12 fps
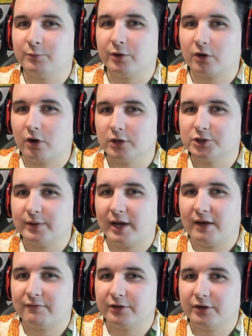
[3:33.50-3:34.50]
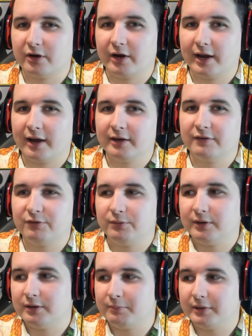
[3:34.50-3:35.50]
and what cards you have in your hand, if
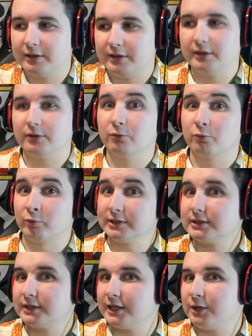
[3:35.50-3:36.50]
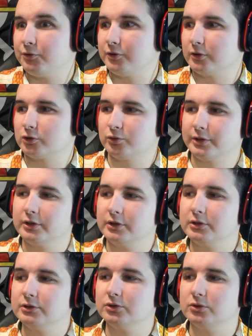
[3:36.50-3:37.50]
you need to be risky with your
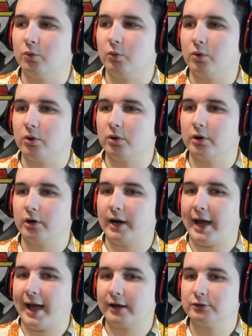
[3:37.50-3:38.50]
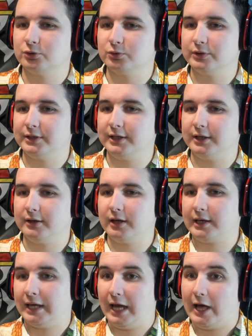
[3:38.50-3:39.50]
triggers or
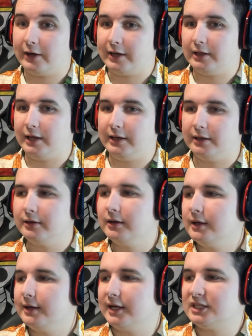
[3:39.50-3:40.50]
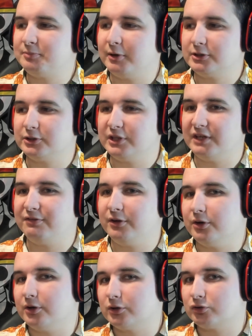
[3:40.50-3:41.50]
actually calculated, especially if
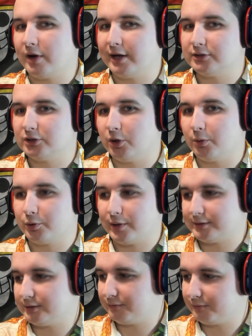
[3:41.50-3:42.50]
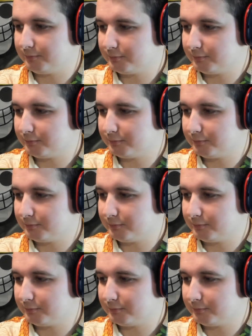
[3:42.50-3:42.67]
you're trying to go aggressive.